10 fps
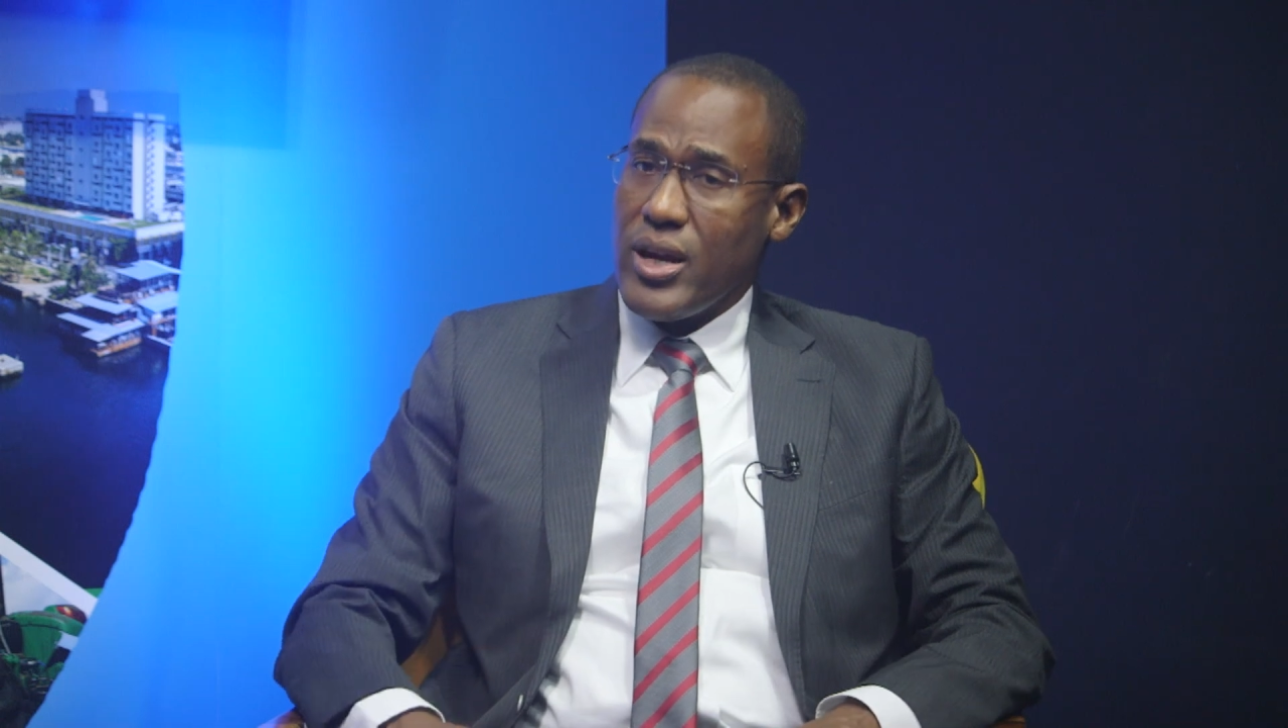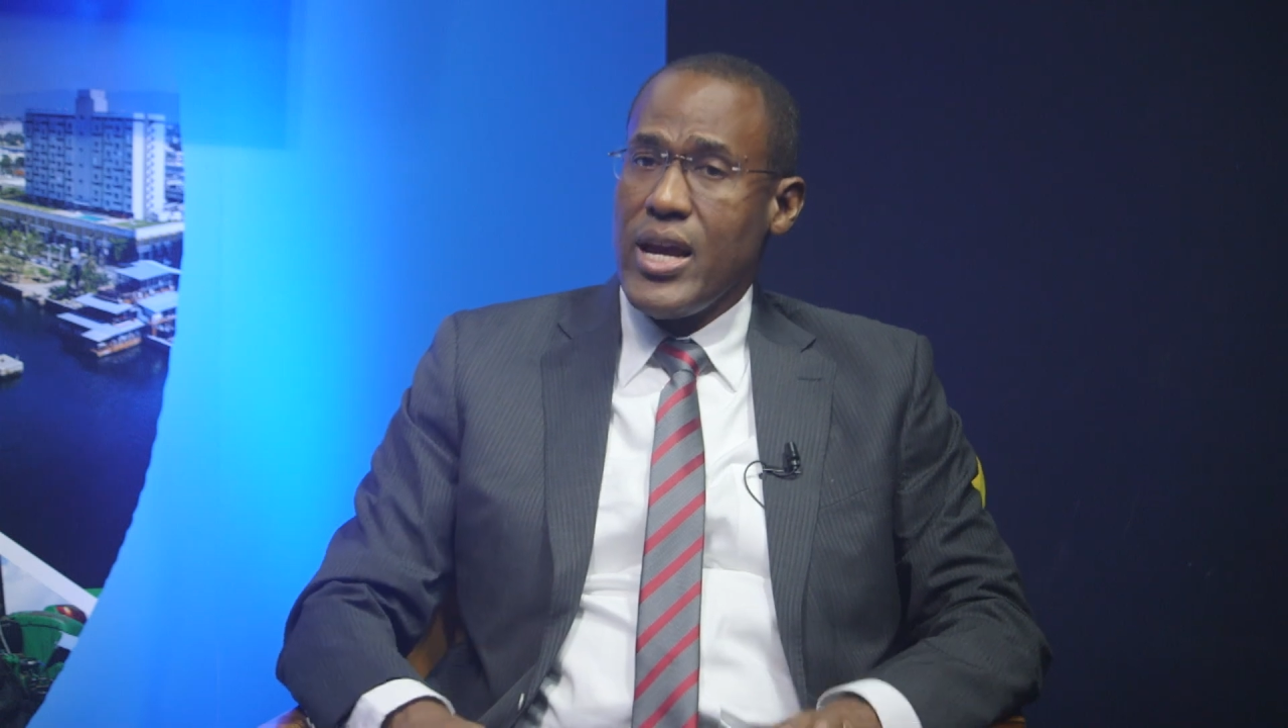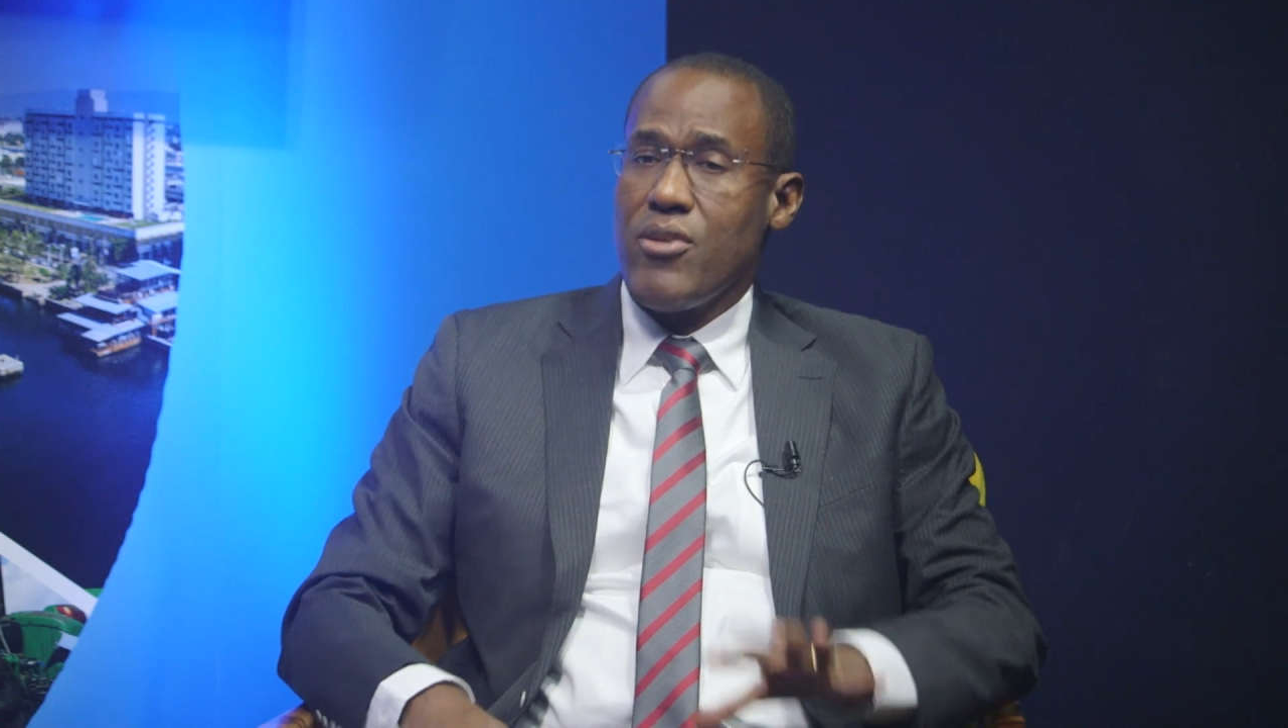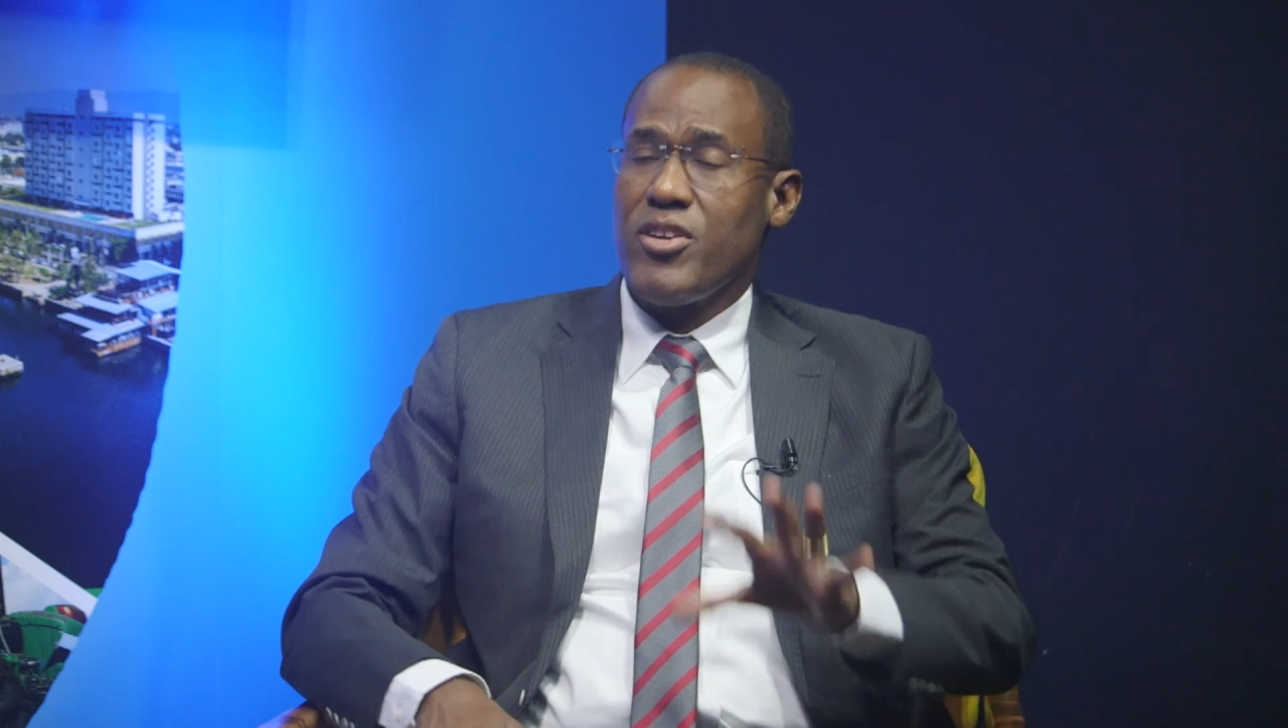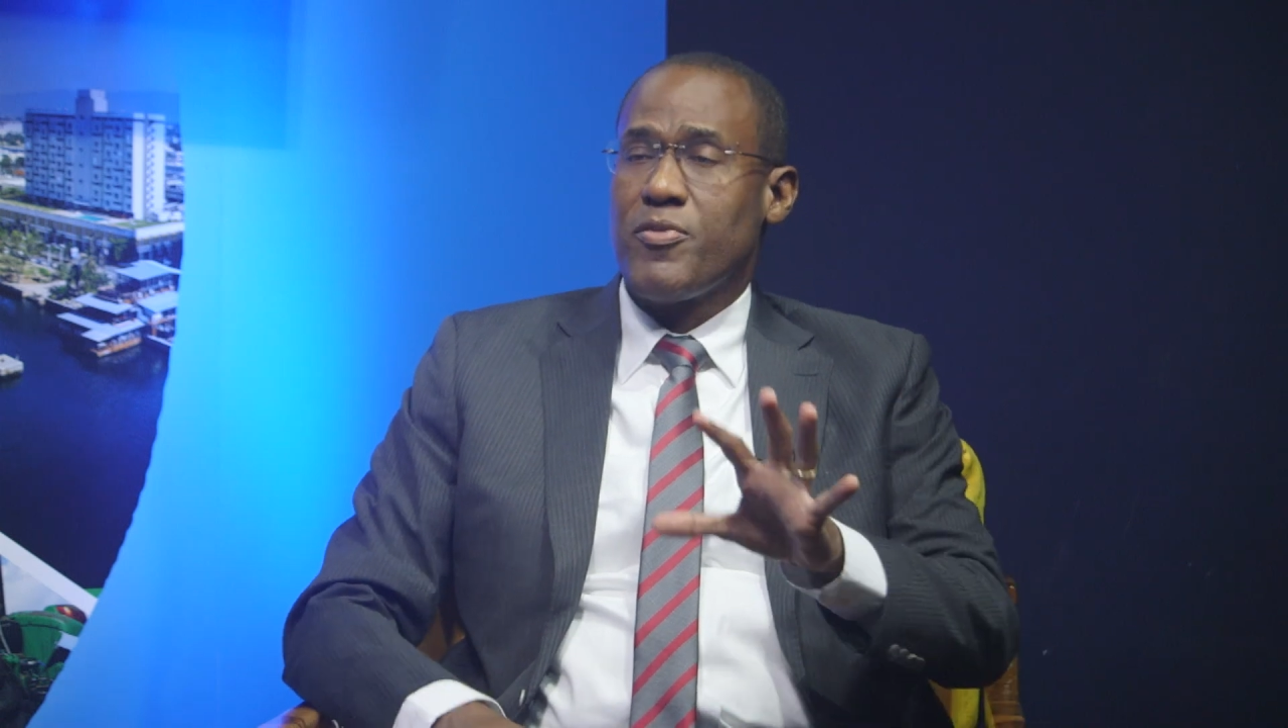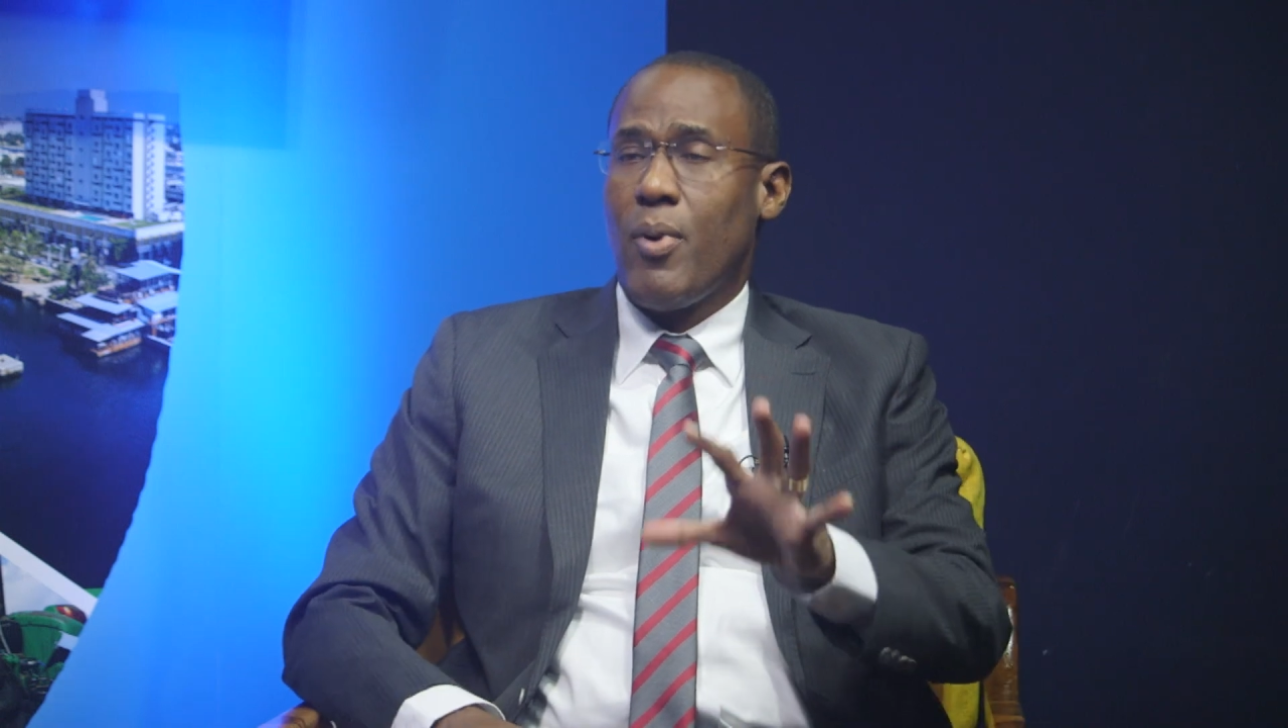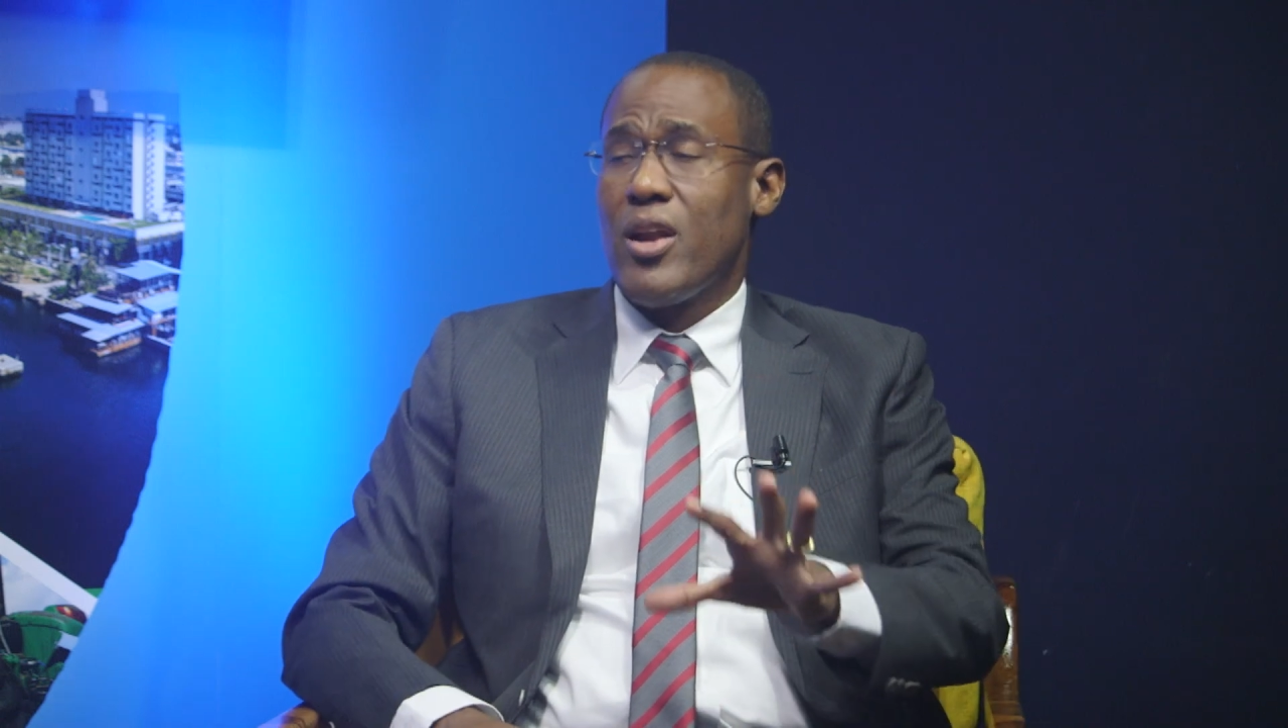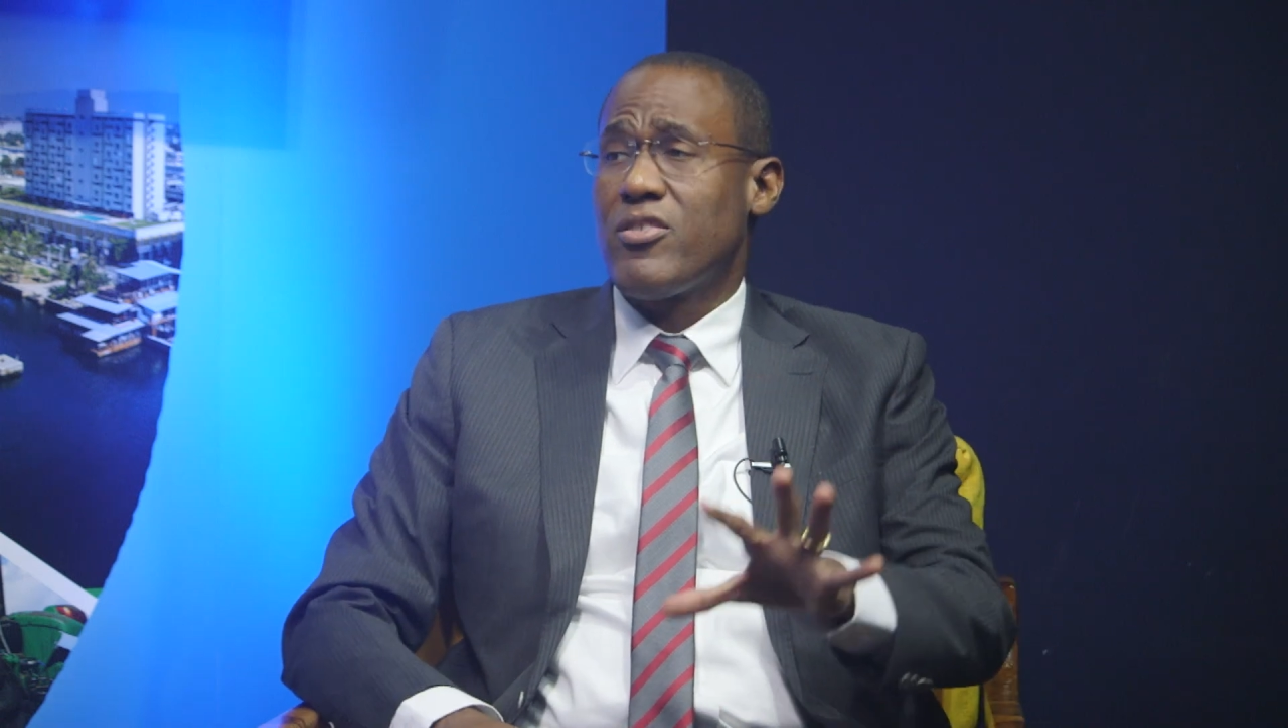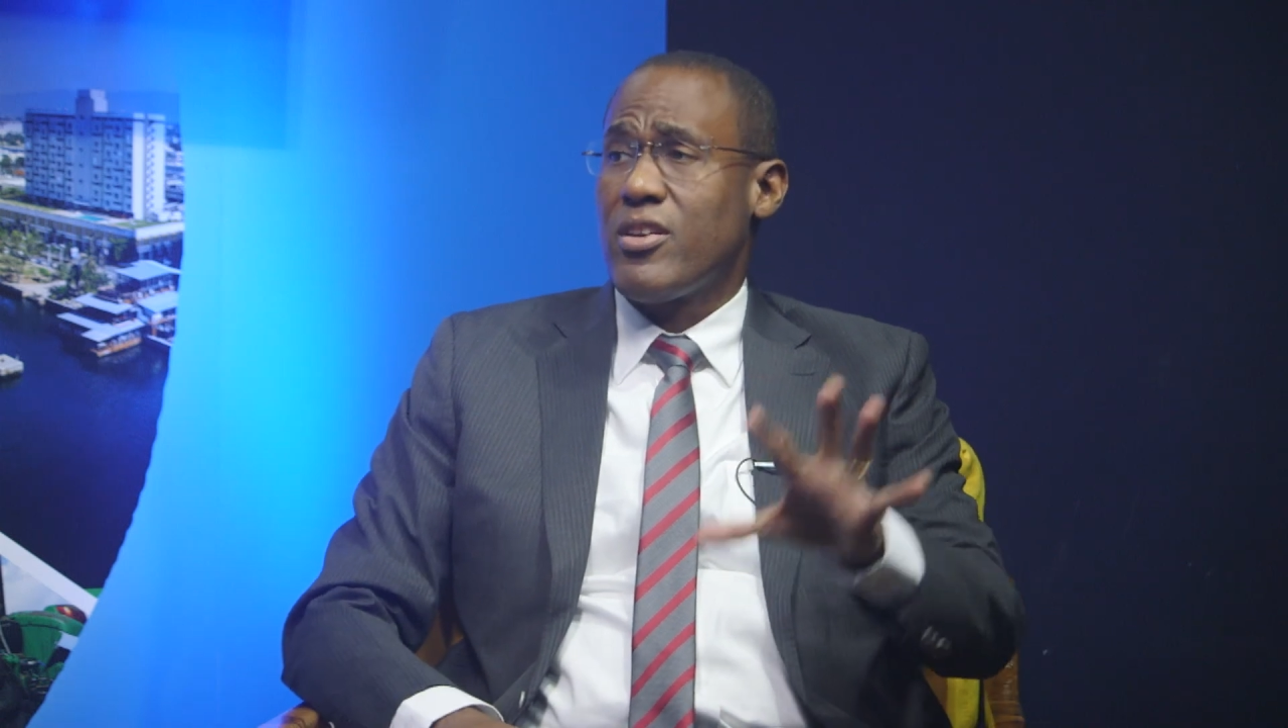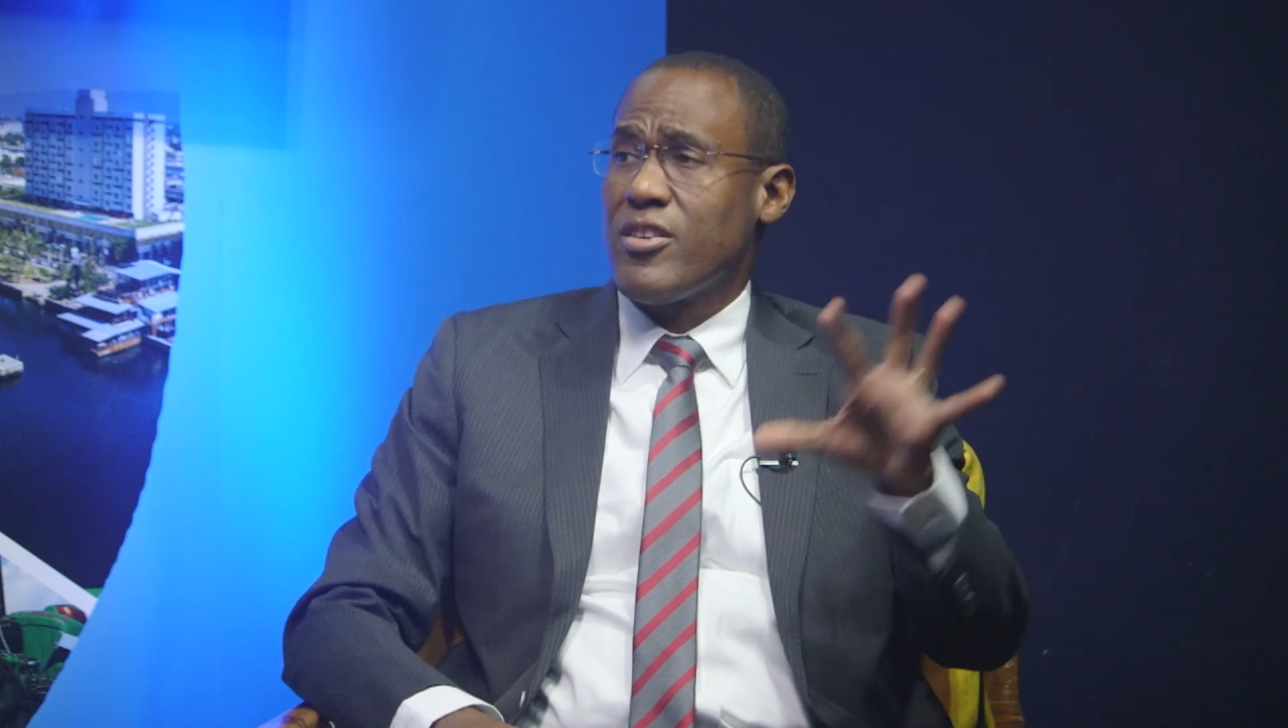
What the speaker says: in response to the